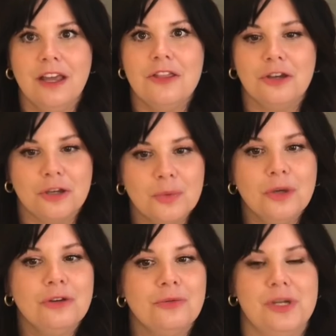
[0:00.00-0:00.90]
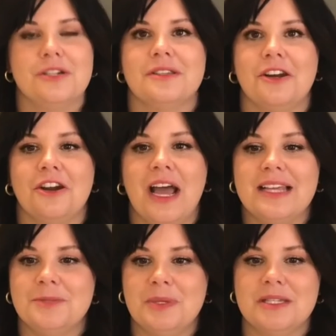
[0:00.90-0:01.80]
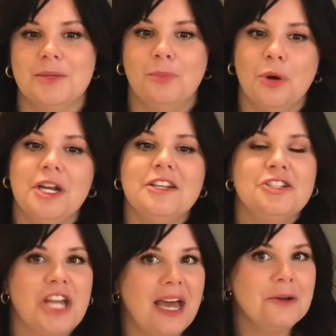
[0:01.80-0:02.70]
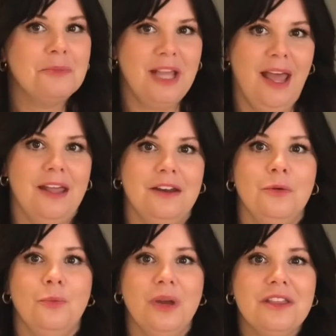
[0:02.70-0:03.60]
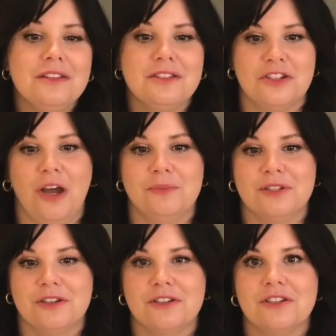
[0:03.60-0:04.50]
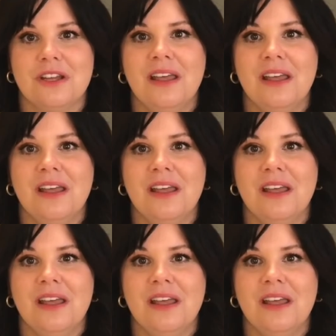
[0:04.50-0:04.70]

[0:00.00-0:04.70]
the Goodwill Career Center has been supporting Chatham-Kent with its job search.